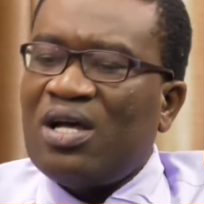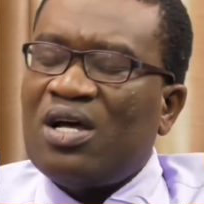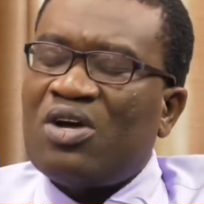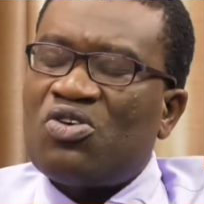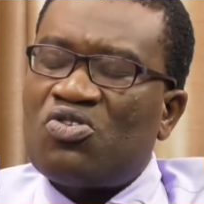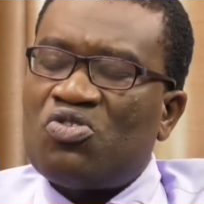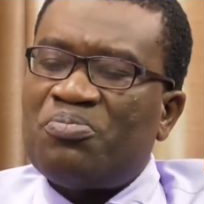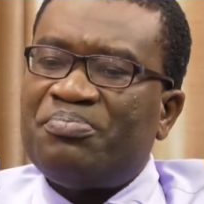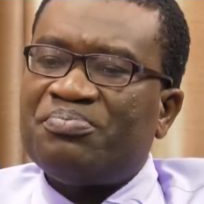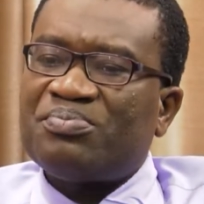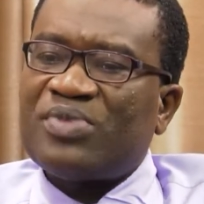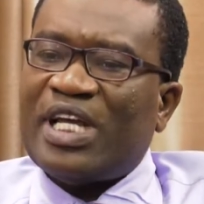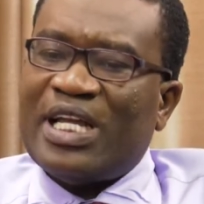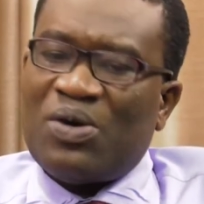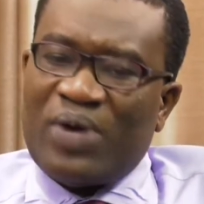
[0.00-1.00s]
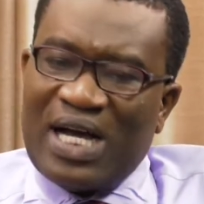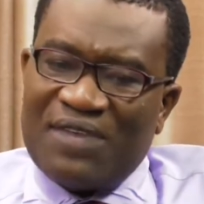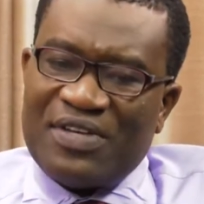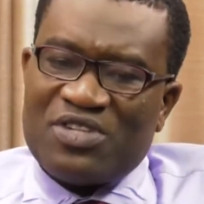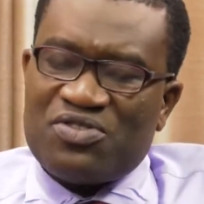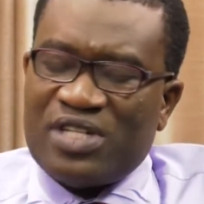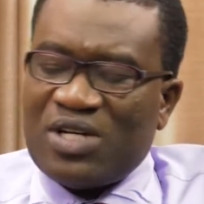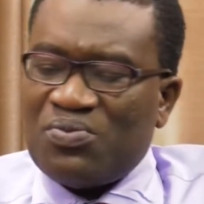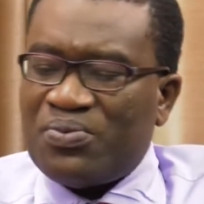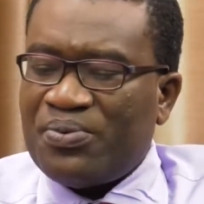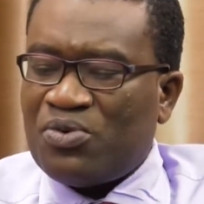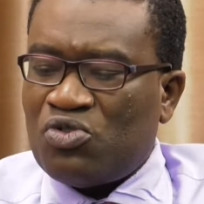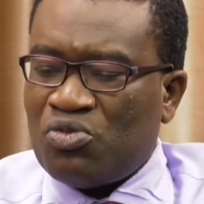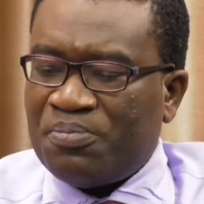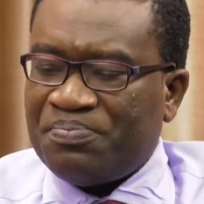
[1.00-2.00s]
group, and then we have the student
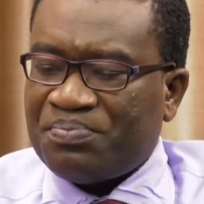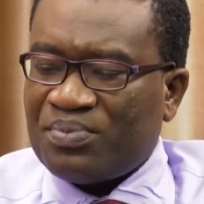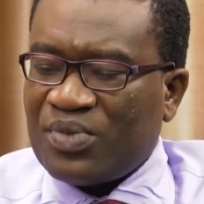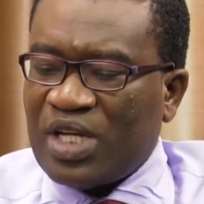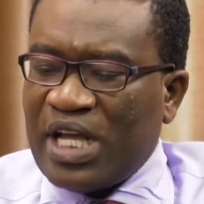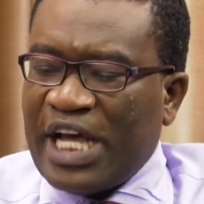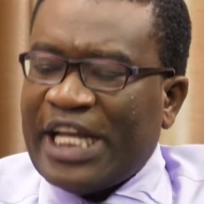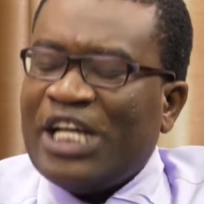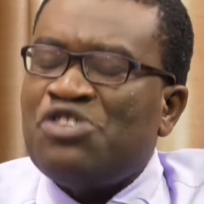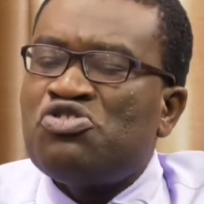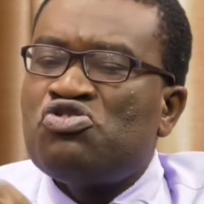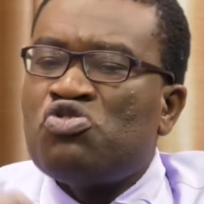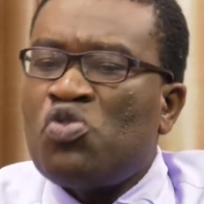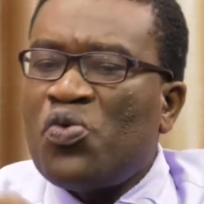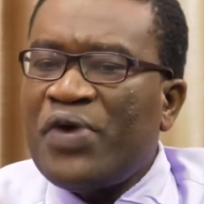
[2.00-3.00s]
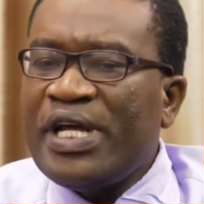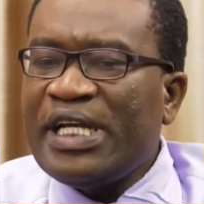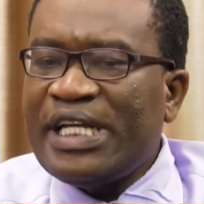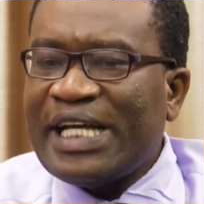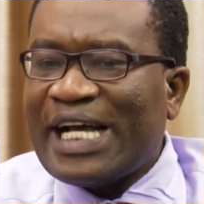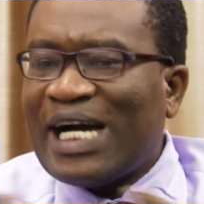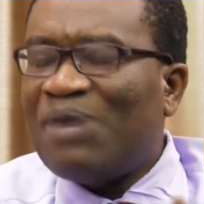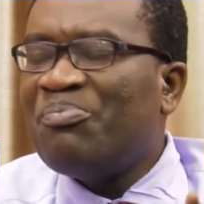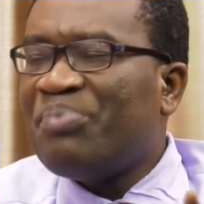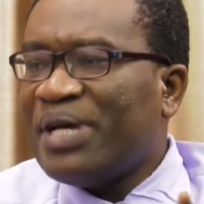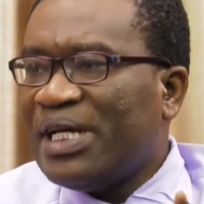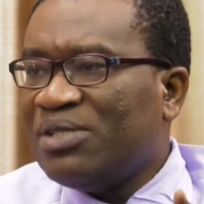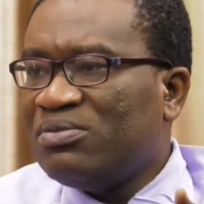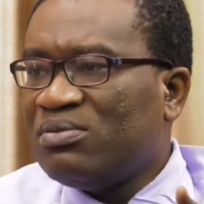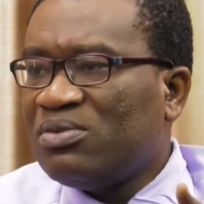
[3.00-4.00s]
group. And then during the
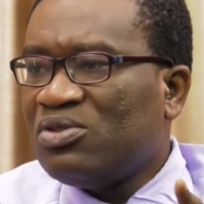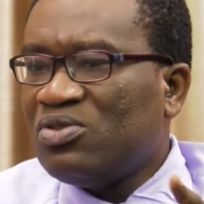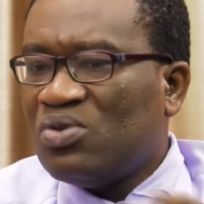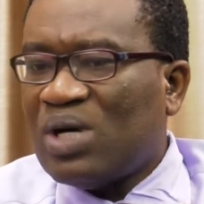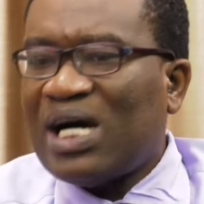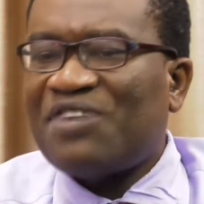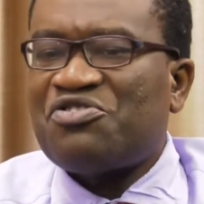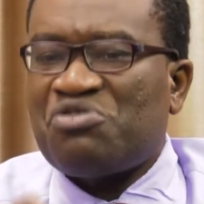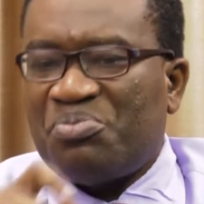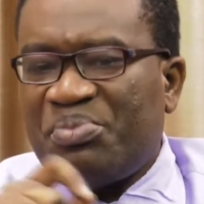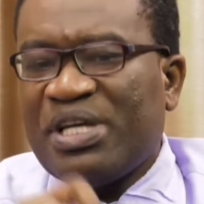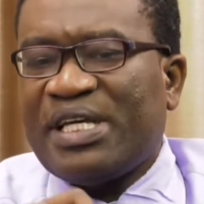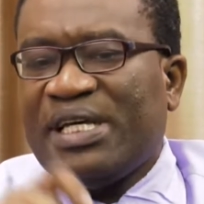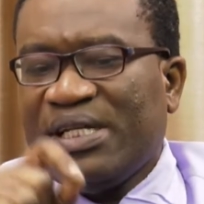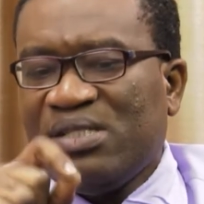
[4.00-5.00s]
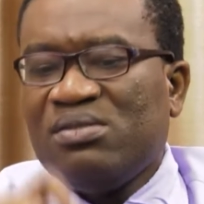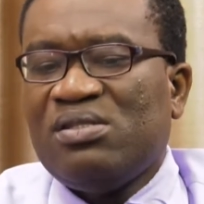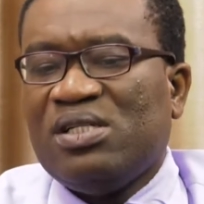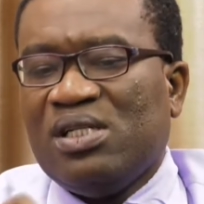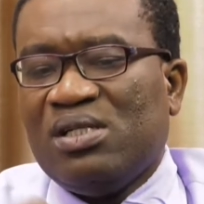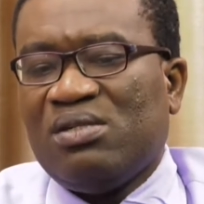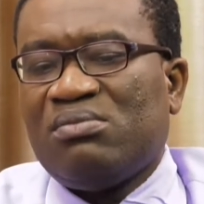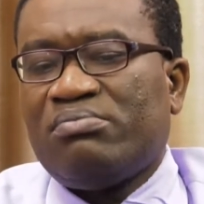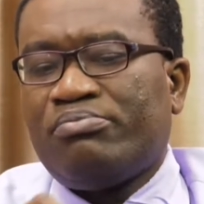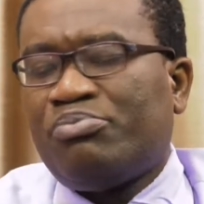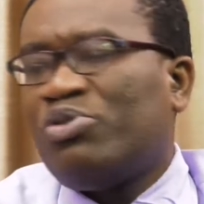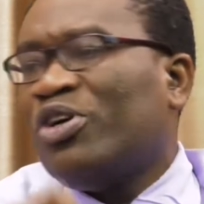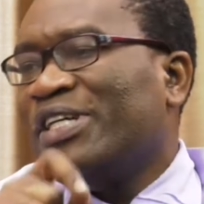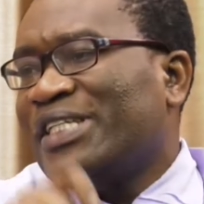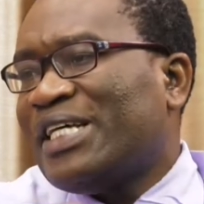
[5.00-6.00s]
campaign, you have to pick in the
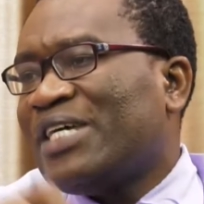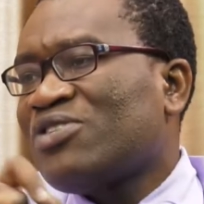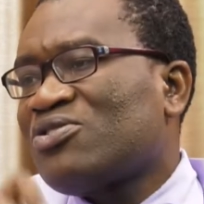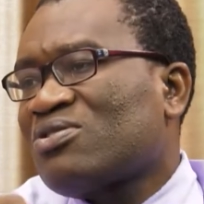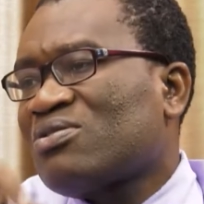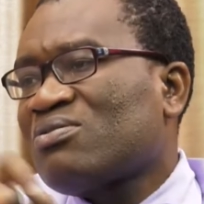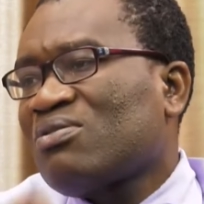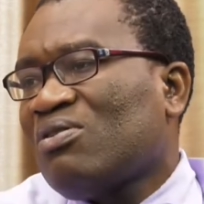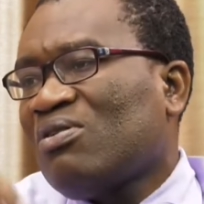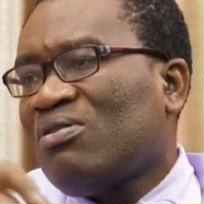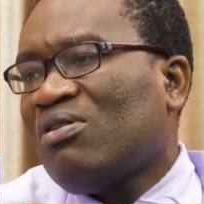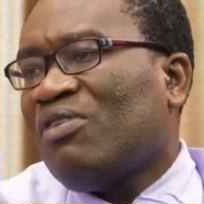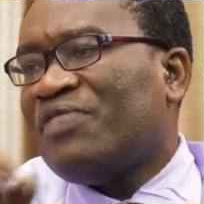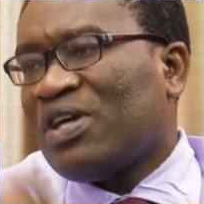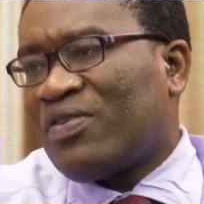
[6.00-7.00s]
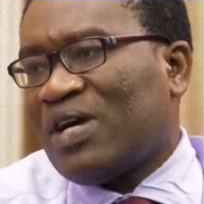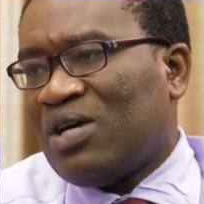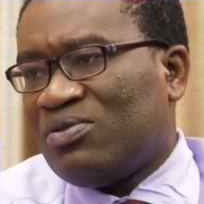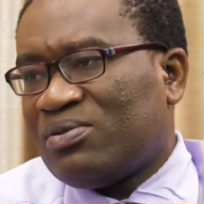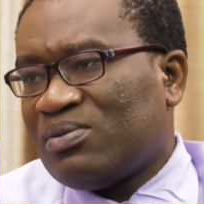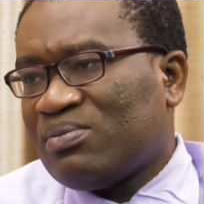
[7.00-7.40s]
pointers of the ground.